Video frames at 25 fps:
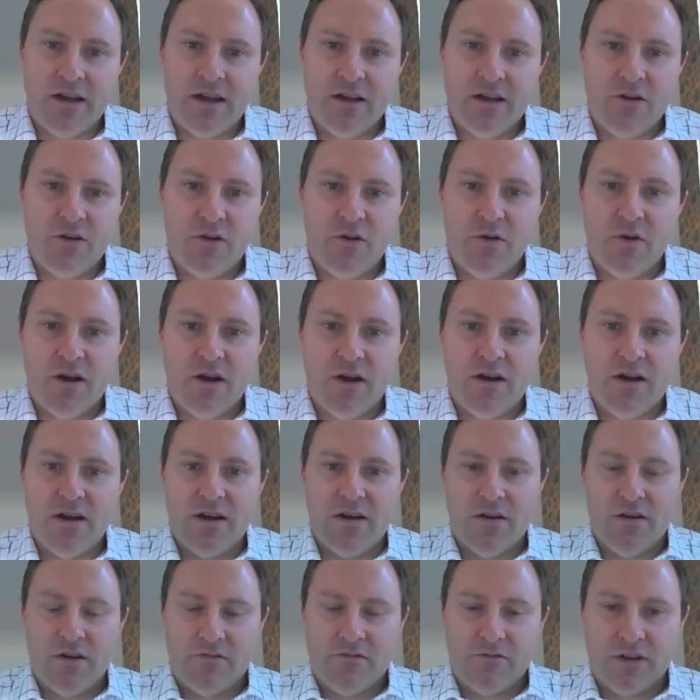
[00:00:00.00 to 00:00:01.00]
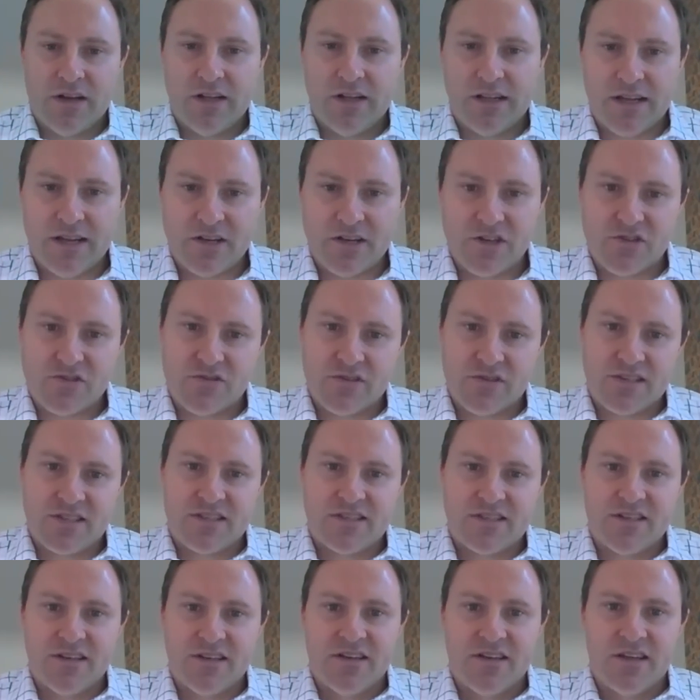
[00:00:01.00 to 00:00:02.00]
who are really
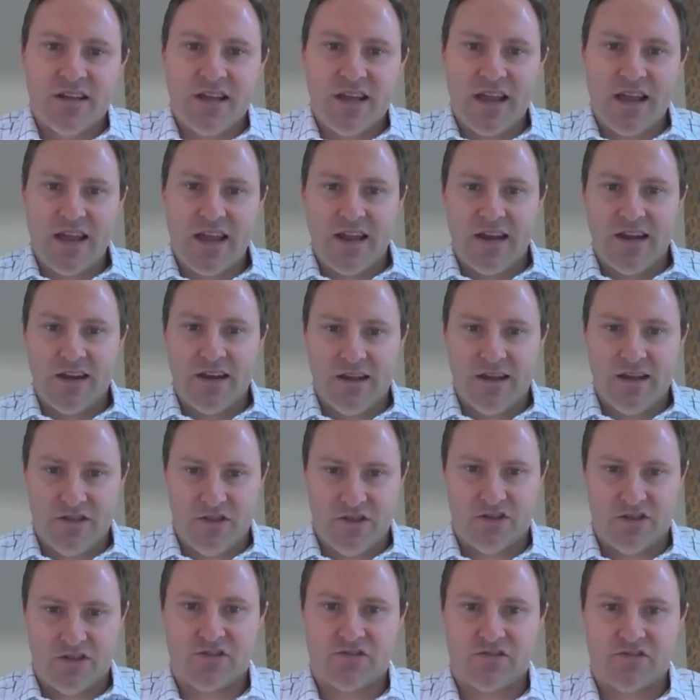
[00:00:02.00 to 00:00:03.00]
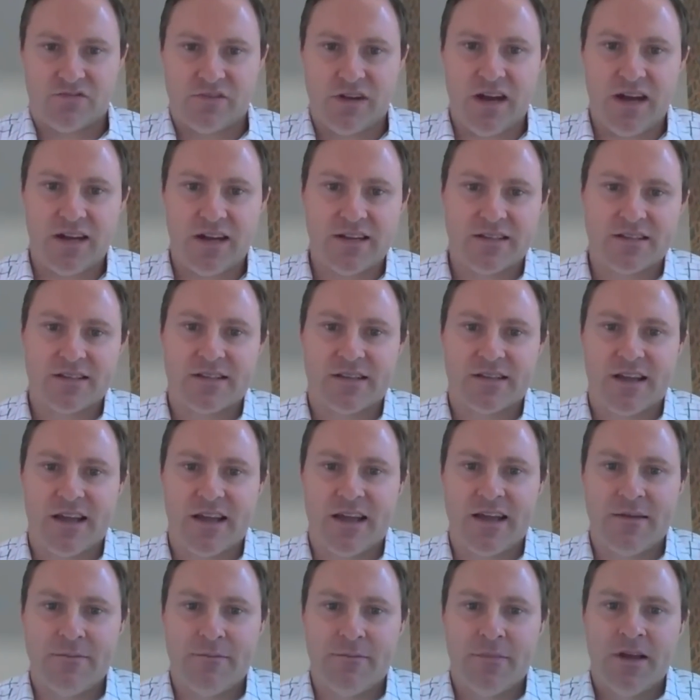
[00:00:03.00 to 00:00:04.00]
interested in the strata
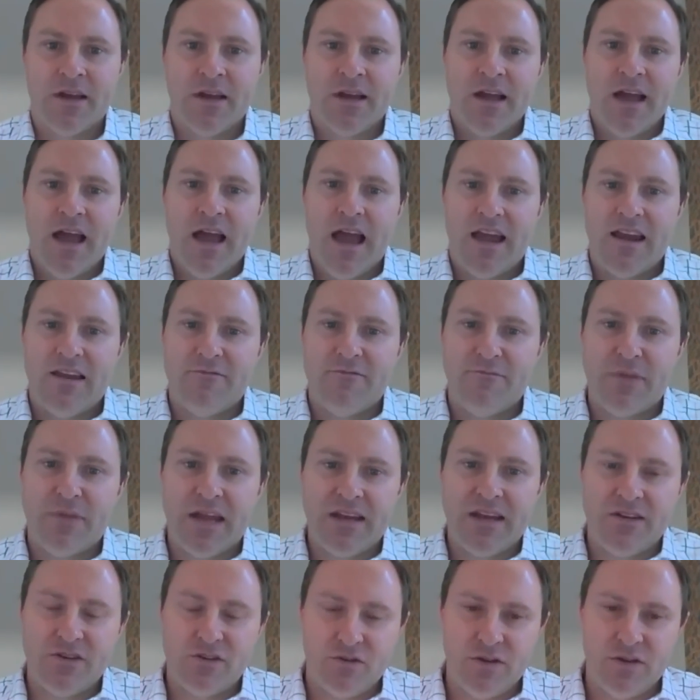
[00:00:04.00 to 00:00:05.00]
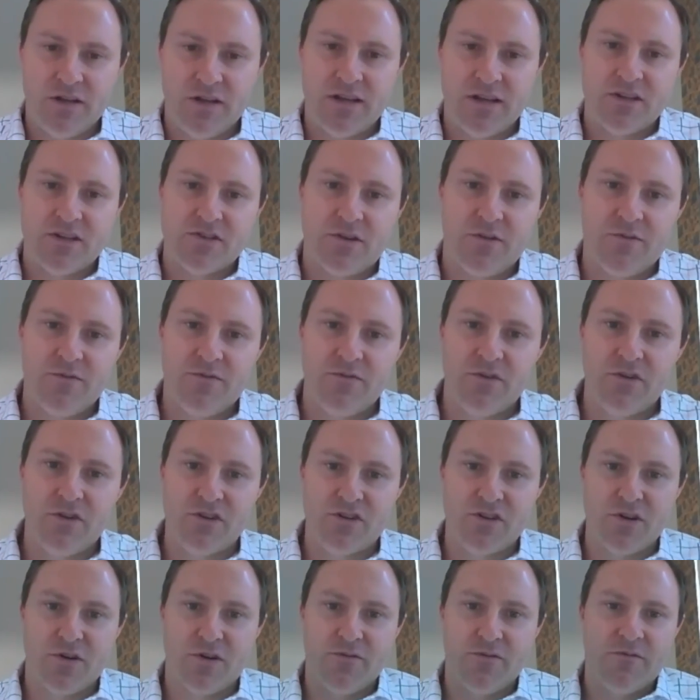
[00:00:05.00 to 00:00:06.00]
scheme and have been doing a good
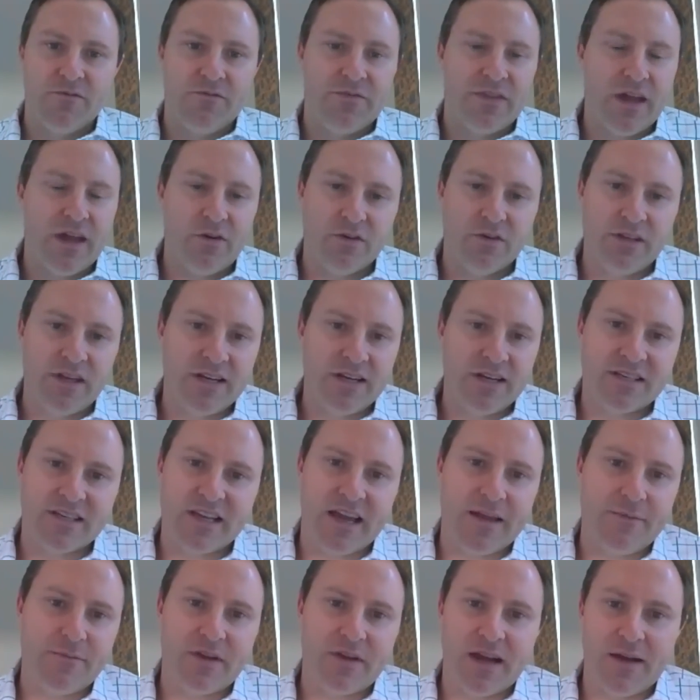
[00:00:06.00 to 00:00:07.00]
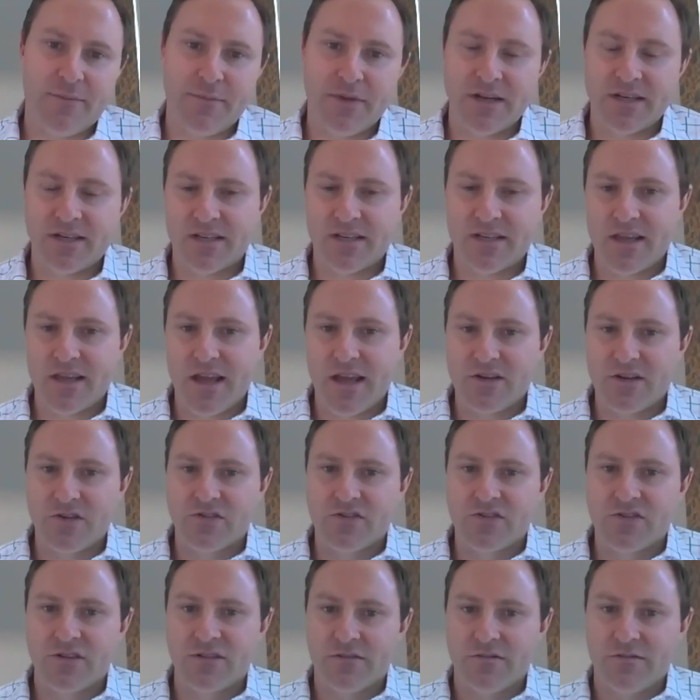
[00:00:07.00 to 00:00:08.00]
job, they all need to keep coming to the annual
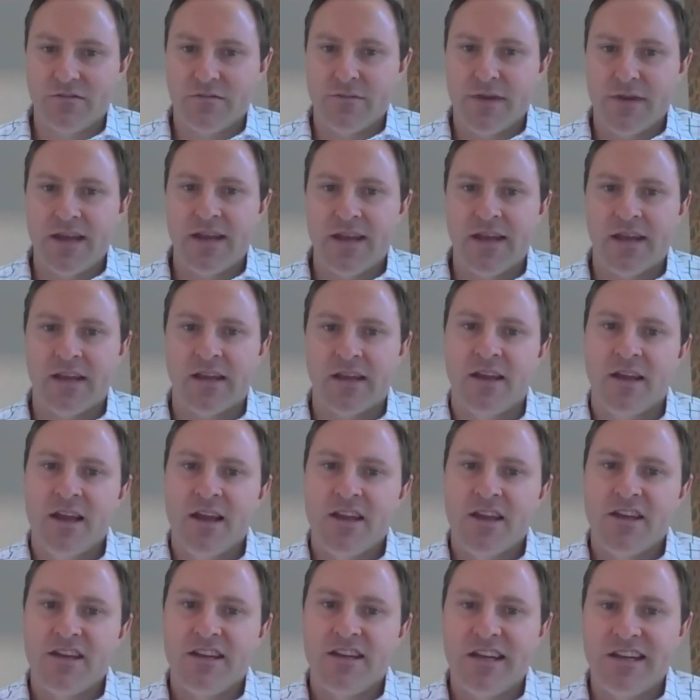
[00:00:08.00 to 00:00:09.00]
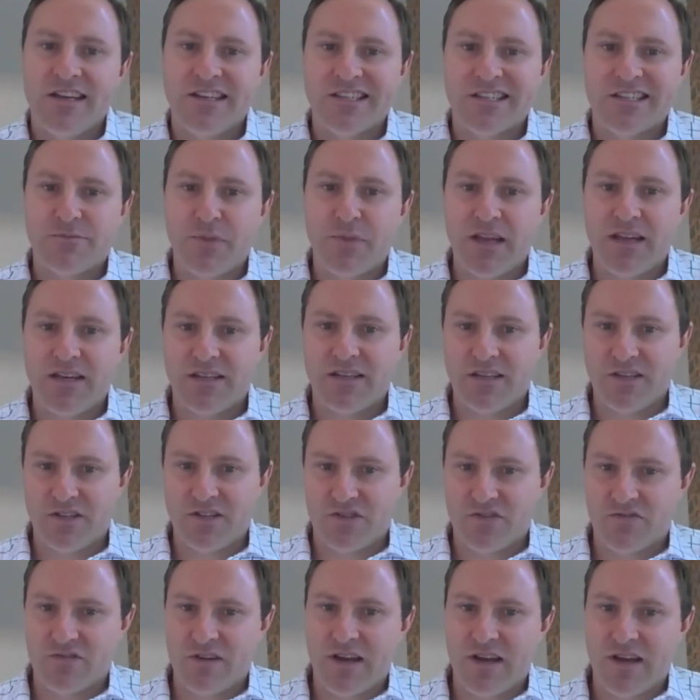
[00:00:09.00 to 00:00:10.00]
general meeting. You need to speak to your
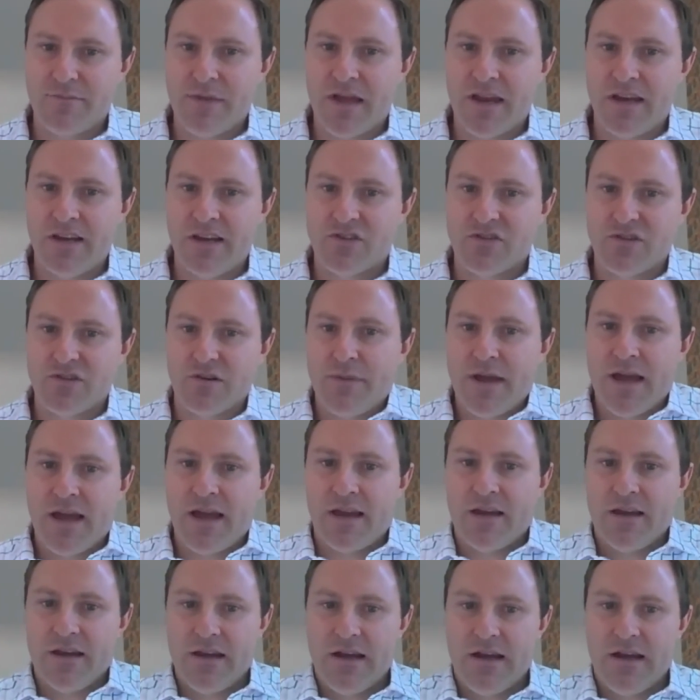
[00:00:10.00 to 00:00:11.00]
strata manager about